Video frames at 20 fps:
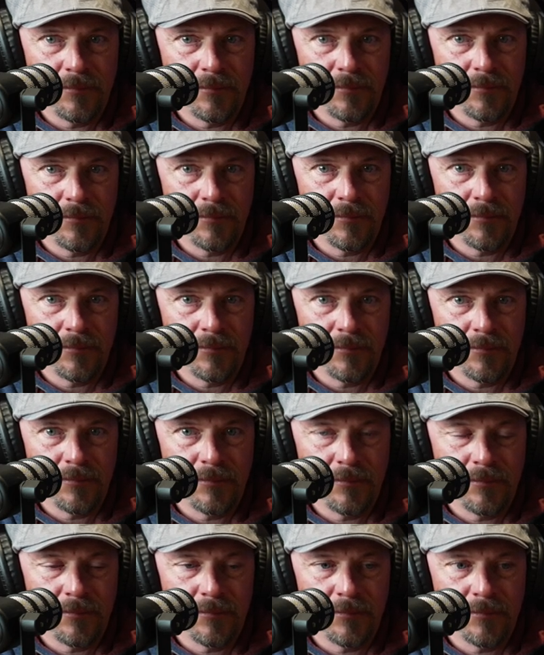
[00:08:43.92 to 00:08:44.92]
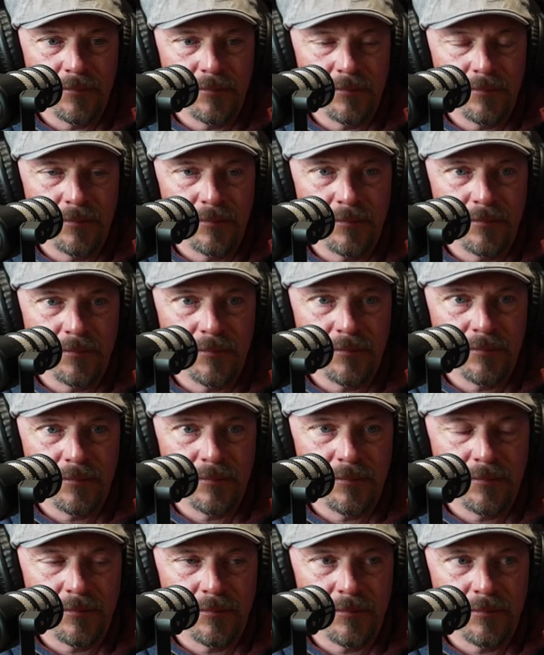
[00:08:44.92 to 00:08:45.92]

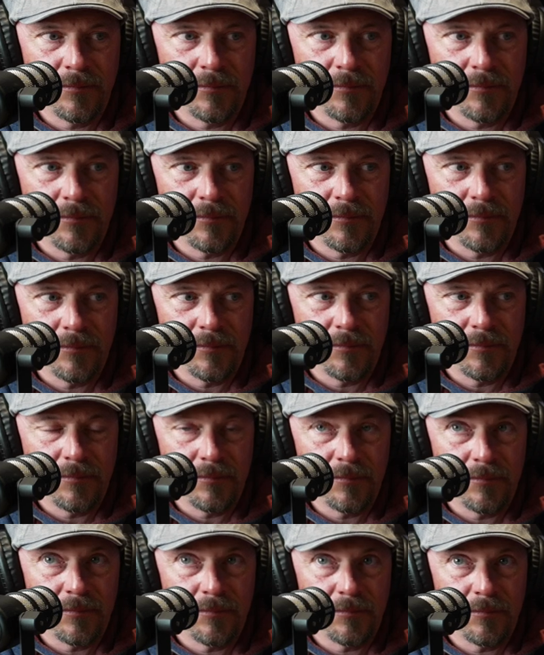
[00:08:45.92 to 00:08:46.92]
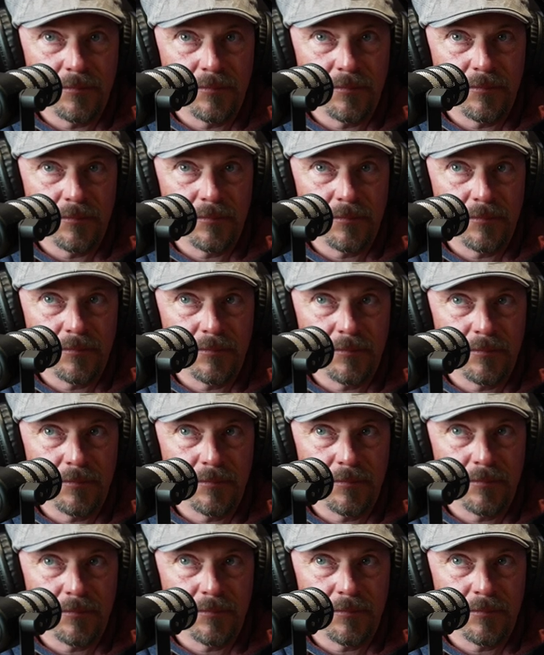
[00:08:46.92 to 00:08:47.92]

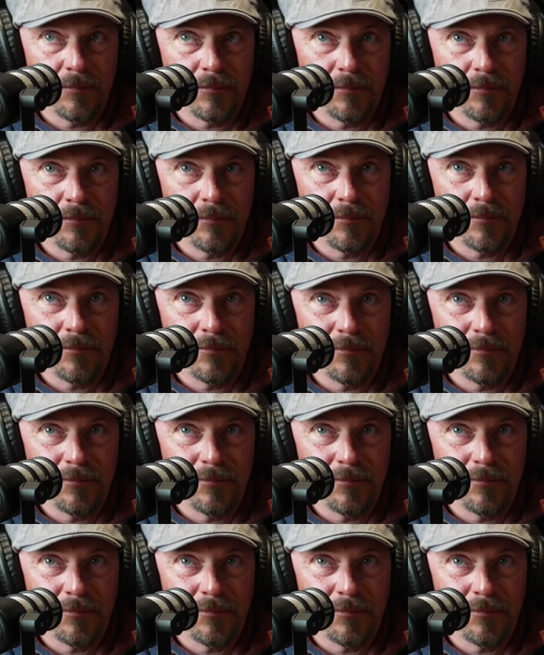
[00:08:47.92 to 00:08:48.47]
(not speaking)